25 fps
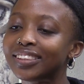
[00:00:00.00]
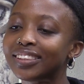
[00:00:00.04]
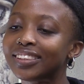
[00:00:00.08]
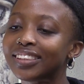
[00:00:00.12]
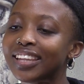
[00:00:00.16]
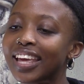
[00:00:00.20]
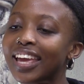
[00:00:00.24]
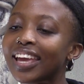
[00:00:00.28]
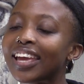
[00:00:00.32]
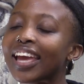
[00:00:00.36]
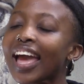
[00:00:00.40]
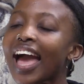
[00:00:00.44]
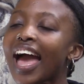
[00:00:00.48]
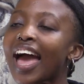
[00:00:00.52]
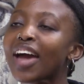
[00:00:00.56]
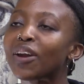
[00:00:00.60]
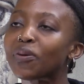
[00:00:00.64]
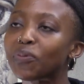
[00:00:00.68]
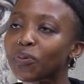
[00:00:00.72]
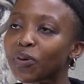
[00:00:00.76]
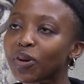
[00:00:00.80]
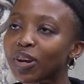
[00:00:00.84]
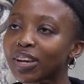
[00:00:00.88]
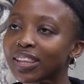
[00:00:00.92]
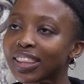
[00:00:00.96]
they can
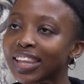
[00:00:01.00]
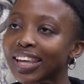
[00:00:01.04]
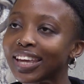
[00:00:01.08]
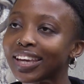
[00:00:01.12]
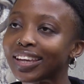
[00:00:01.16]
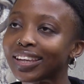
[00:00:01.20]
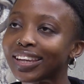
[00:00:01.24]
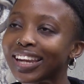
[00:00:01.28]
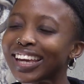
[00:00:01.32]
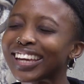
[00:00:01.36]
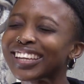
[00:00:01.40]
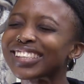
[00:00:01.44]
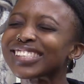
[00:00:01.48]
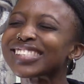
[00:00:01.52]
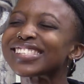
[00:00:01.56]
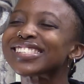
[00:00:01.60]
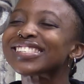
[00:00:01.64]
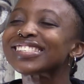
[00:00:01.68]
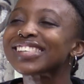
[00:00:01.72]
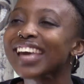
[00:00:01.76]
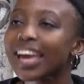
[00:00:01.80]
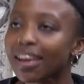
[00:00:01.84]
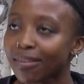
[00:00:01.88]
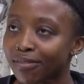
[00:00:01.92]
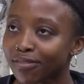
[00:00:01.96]
work there. Like it's
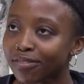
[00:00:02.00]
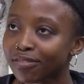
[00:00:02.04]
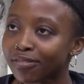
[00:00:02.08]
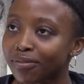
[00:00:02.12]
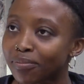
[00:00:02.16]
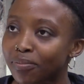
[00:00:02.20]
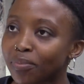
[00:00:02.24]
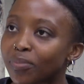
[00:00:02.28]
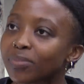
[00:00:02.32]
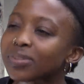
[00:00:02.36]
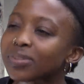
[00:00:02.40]
safe. A